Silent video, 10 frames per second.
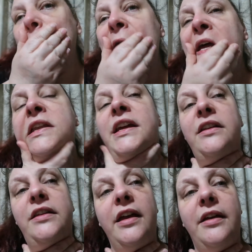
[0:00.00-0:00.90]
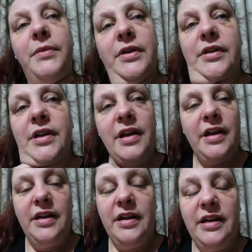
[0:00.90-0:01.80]
And then, um,
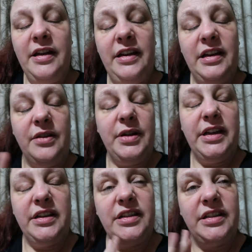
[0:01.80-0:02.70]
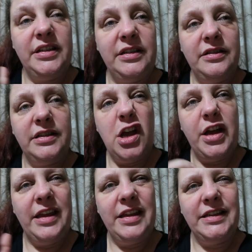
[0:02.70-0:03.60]
you know, I can just start
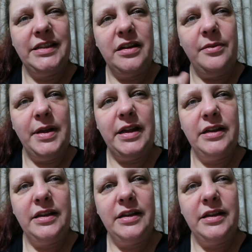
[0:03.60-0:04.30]
getting things done a bit.